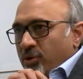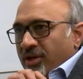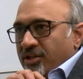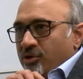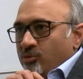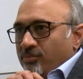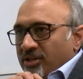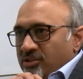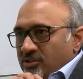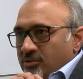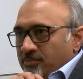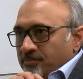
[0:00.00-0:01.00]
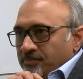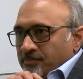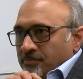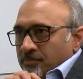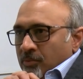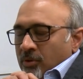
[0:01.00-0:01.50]
I can do better?
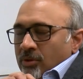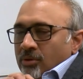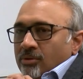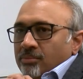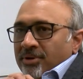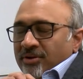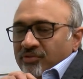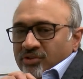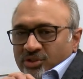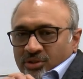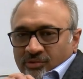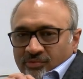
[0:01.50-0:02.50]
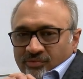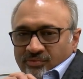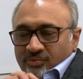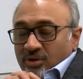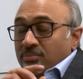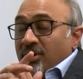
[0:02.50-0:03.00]
My version
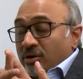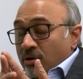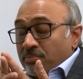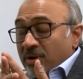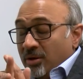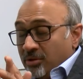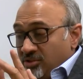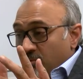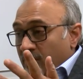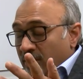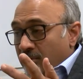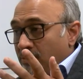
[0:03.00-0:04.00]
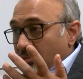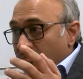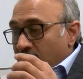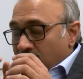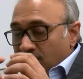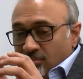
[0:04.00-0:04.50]
of, not mine, it's a well-known
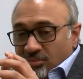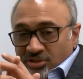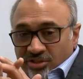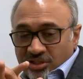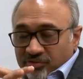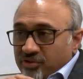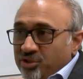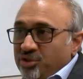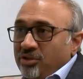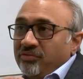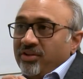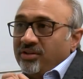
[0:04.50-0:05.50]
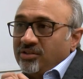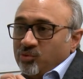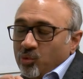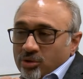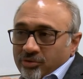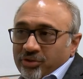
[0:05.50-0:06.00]
nerdy version of that, is
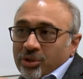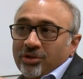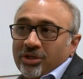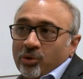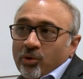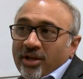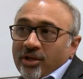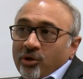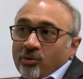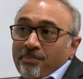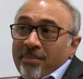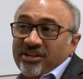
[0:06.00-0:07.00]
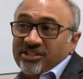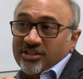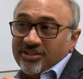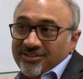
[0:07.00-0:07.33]
whatever you can do, I can do better.